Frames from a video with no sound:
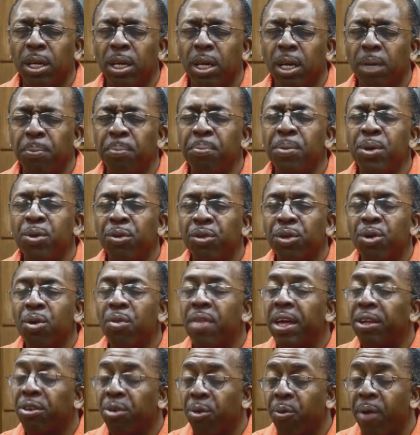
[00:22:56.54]
musical
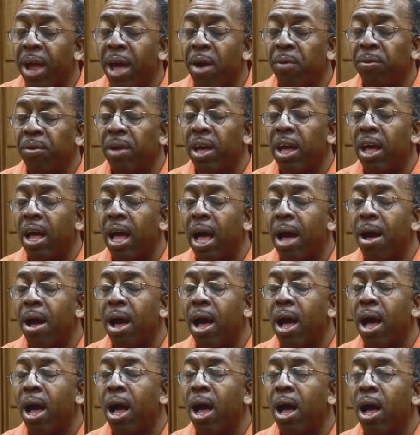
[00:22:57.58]
that's around
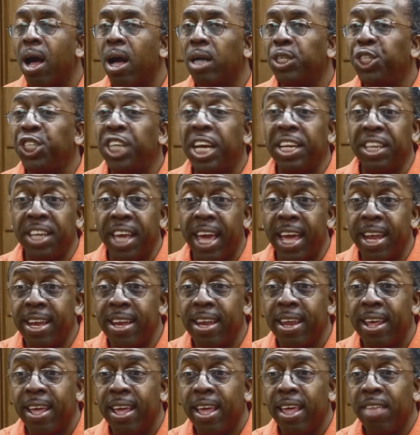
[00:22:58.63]
Shen
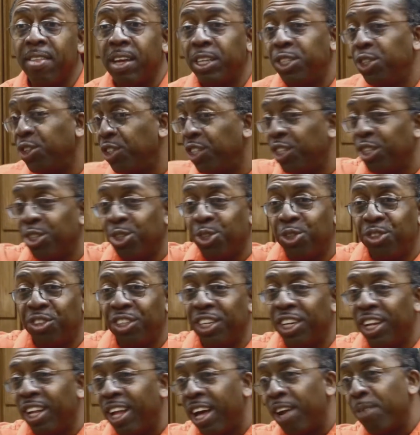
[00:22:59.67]
Yen, that you see
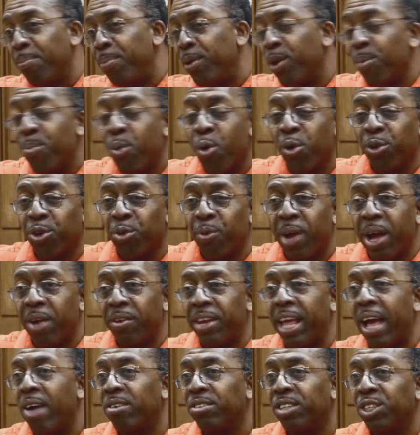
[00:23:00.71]
in a lot of billboards around
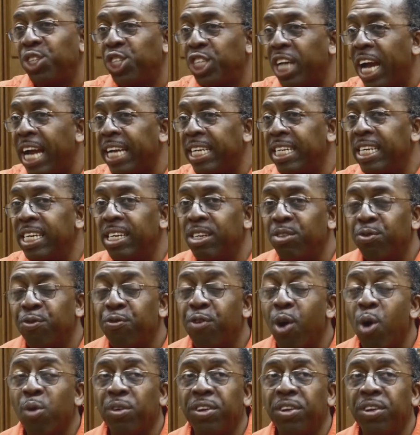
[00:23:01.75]
now. It's a Chinese folk